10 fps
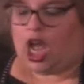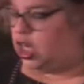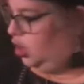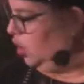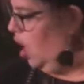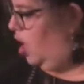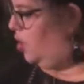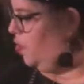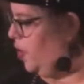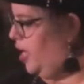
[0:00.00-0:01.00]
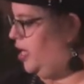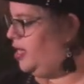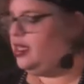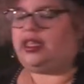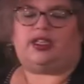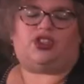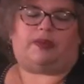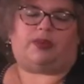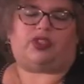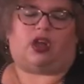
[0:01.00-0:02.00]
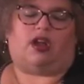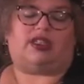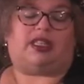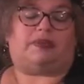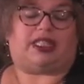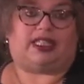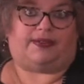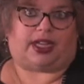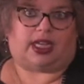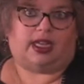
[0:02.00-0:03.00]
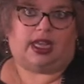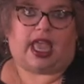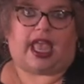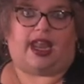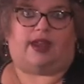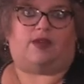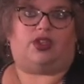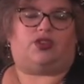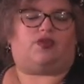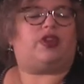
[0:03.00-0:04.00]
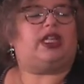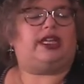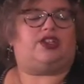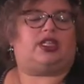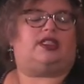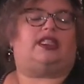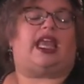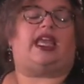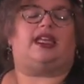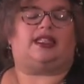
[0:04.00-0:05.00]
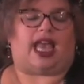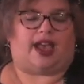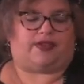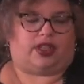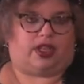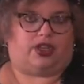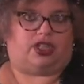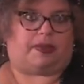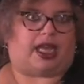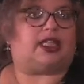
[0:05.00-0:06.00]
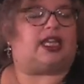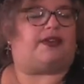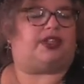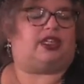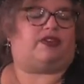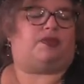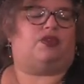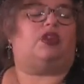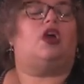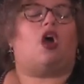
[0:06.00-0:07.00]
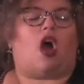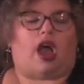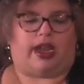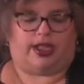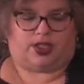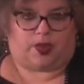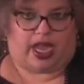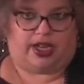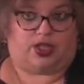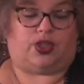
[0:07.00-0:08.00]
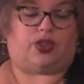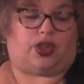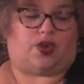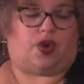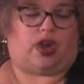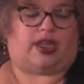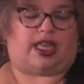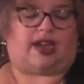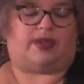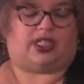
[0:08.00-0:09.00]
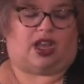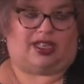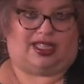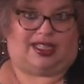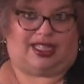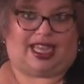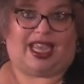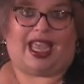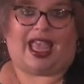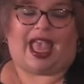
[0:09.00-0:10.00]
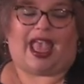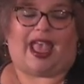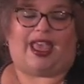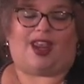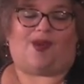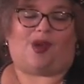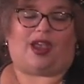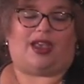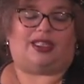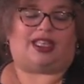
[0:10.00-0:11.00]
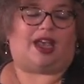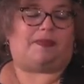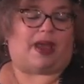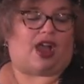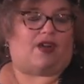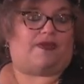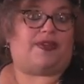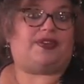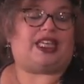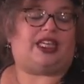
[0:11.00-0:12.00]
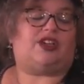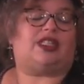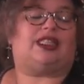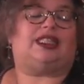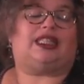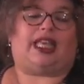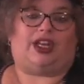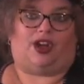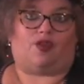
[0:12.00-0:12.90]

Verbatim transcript: along with this ship. It was called the Pacific. And it was really just days after the ship had left Liverpool on its way to New York that it was lost at sea. And it was about 50 years later,